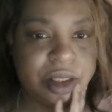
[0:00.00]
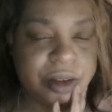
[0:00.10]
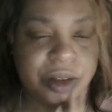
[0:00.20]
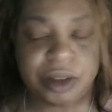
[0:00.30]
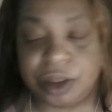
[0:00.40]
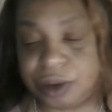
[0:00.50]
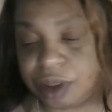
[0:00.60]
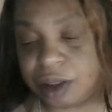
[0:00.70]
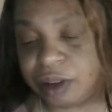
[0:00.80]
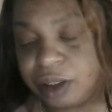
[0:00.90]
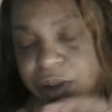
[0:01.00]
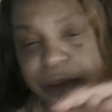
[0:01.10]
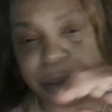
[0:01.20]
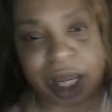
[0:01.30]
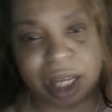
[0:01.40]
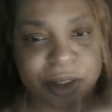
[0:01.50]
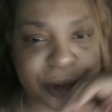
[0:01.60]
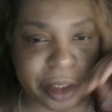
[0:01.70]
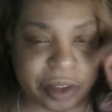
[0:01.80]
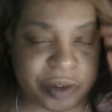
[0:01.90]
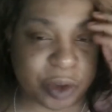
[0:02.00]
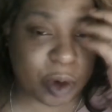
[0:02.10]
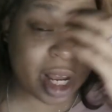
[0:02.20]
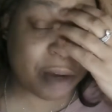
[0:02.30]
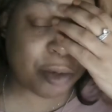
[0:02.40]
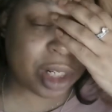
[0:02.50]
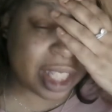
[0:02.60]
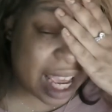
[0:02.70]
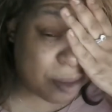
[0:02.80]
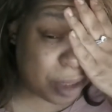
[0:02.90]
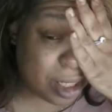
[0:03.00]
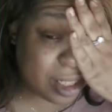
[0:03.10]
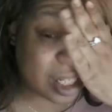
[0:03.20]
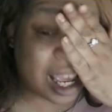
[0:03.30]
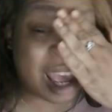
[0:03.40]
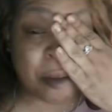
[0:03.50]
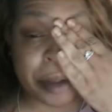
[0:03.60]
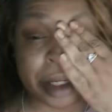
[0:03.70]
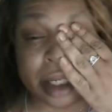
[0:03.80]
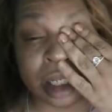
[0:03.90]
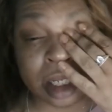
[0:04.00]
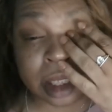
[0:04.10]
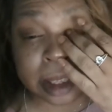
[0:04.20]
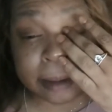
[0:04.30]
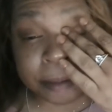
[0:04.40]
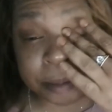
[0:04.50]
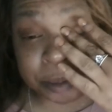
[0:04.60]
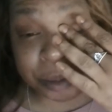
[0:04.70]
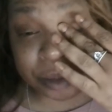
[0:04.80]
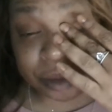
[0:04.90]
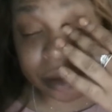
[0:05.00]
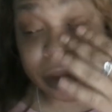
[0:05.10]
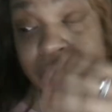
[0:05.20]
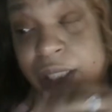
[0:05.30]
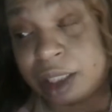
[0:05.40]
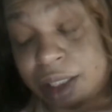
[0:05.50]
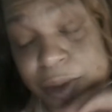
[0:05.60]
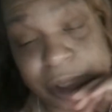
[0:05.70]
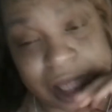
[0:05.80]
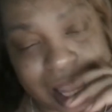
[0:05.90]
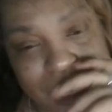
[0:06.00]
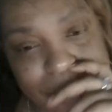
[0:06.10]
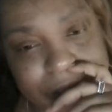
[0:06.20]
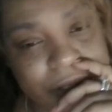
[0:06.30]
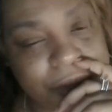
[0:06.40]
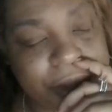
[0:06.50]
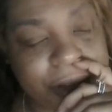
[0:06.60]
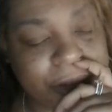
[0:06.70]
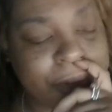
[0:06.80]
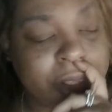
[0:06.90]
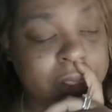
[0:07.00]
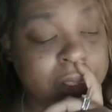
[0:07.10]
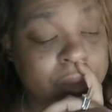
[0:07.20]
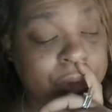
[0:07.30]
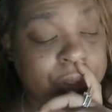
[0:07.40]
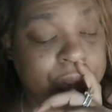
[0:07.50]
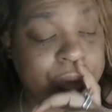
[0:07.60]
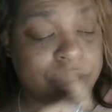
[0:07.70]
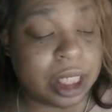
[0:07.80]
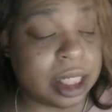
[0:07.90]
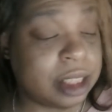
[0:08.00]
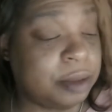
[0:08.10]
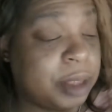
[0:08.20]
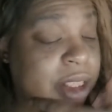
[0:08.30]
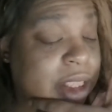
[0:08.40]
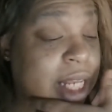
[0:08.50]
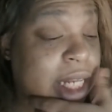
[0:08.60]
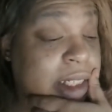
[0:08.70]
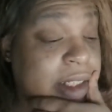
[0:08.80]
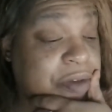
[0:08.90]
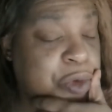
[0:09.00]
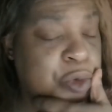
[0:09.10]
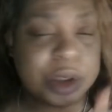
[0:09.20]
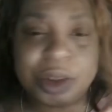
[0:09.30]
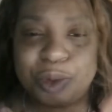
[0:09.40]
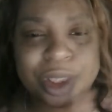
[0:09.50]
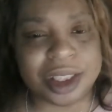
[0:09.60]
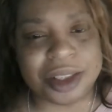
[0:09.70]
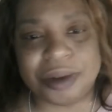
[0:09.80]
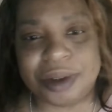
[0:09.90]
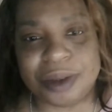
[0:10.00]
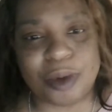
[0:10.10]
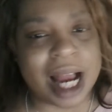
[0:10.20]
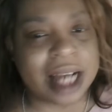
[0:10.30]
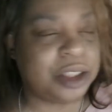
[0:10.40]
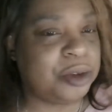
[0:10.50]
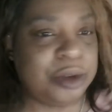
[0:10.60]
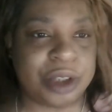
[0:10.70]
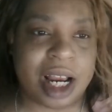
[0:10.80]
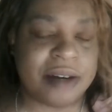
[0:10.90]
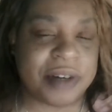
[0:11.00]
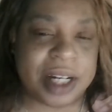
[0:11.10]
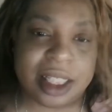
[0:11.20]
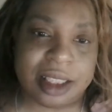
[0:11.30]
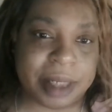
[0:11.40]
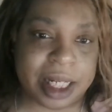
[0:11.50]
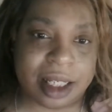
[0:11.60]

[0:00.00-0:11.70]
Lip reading: who don't know the backstory of to why what's happening is happening is doing the absolute most when the least will do. Gutta, as much as I love you, what are you? Why is you trying to fight somebody?